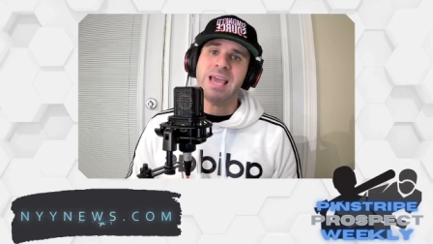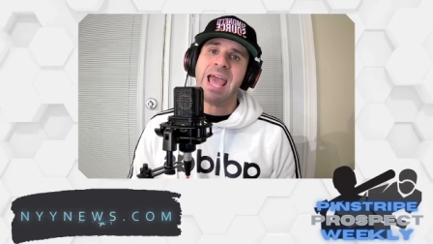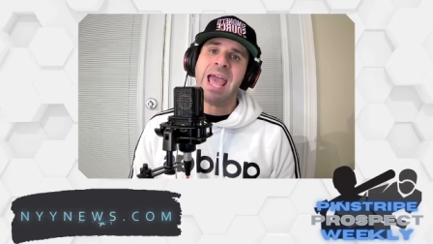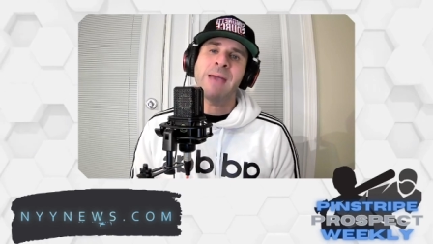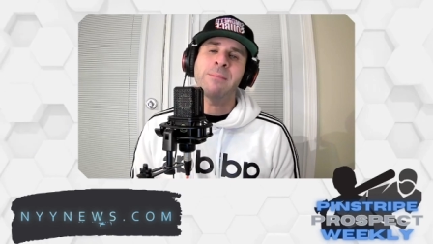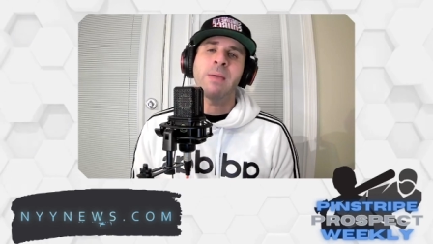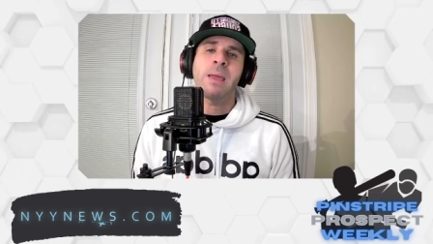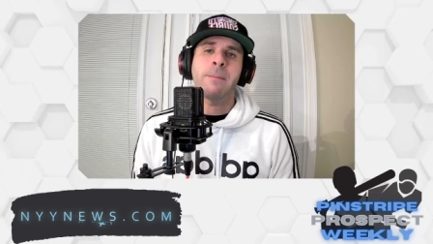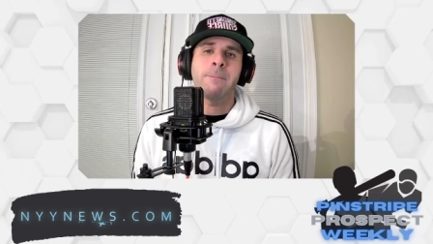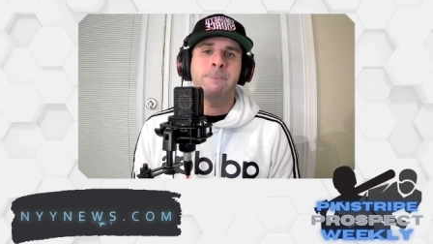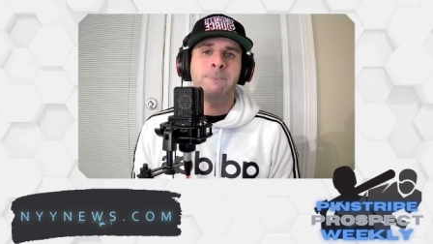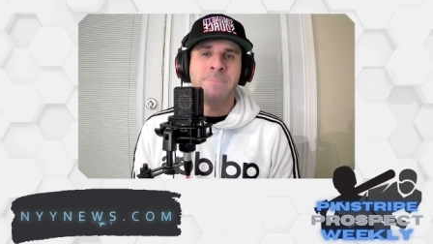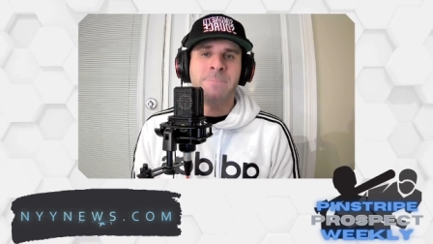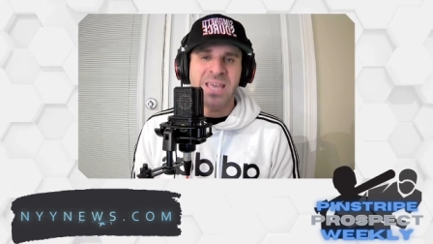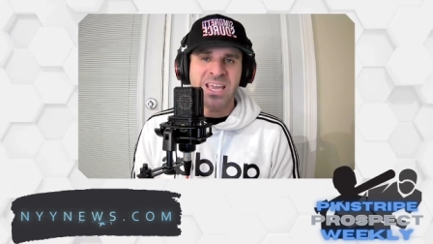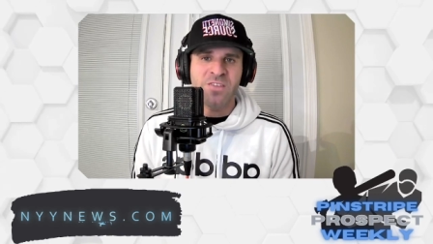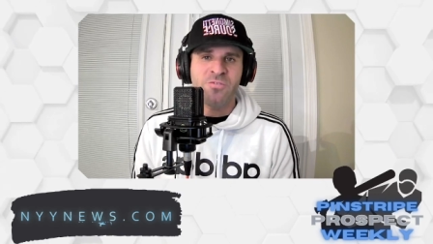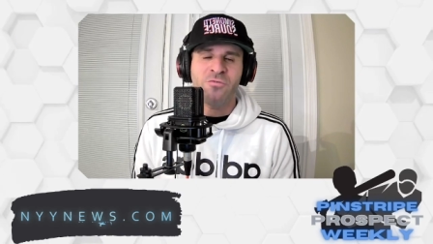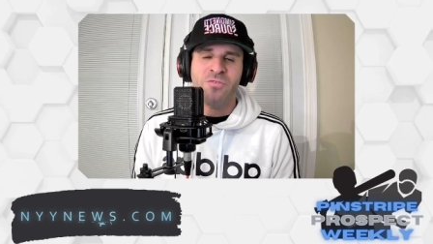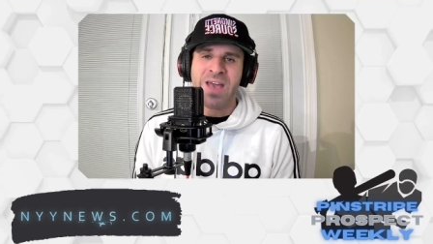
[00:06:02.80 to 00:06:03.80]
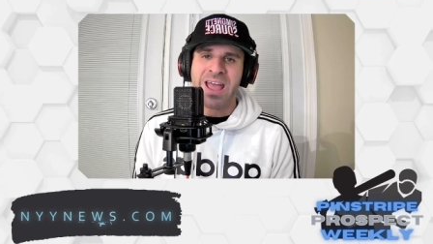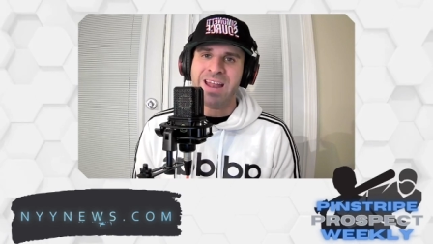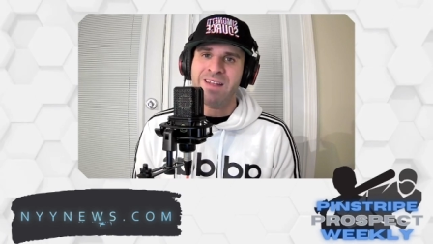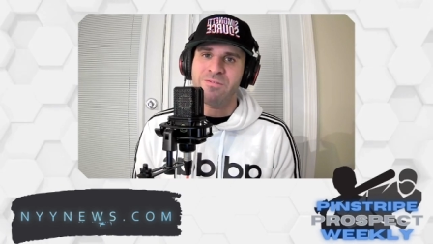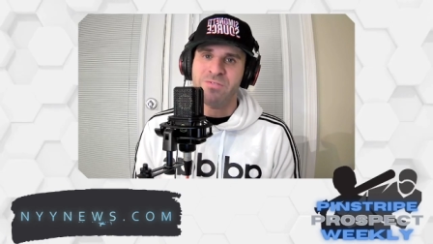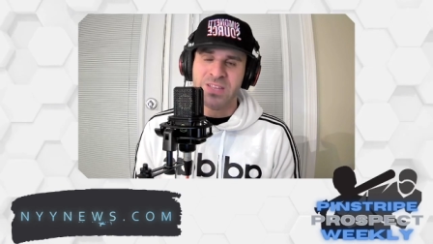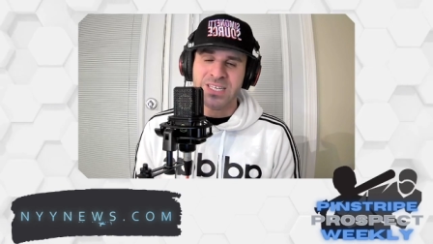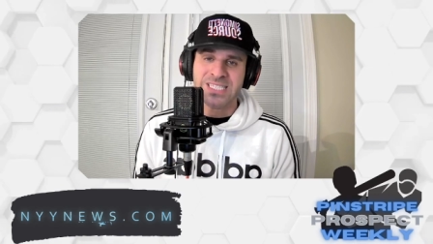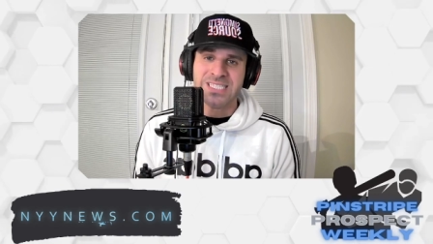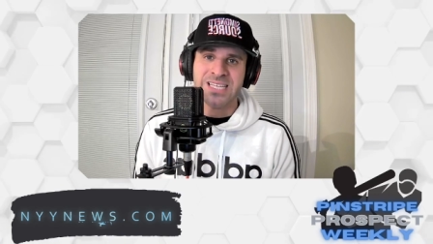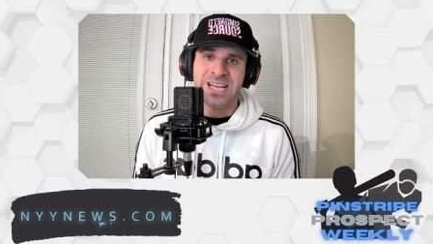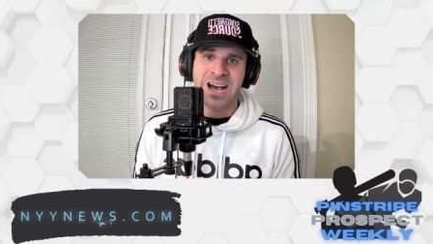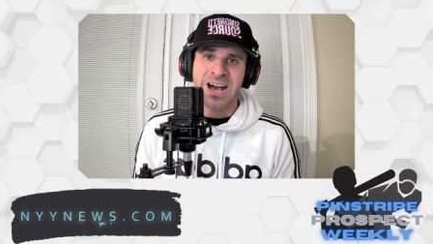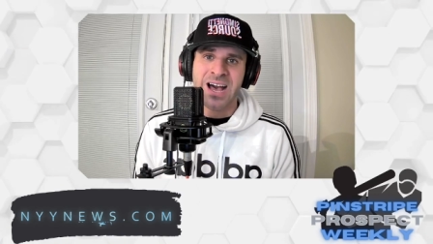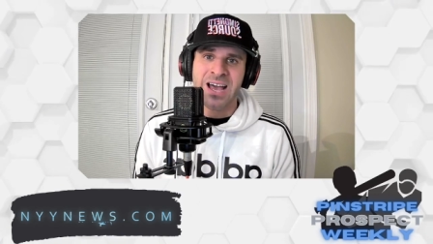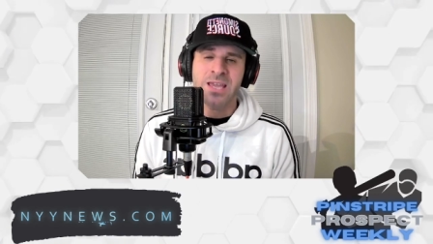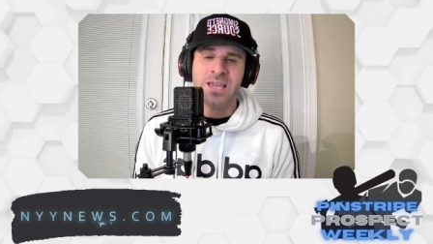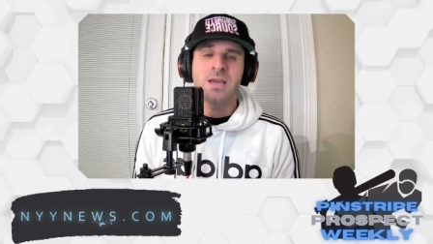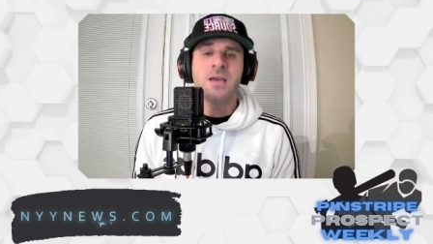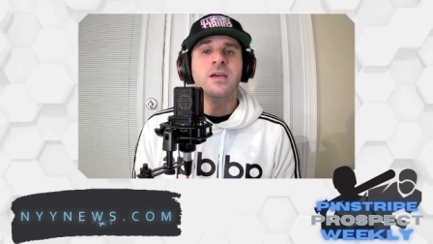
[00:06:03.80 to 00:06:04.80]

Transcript: am a big fan of this guy,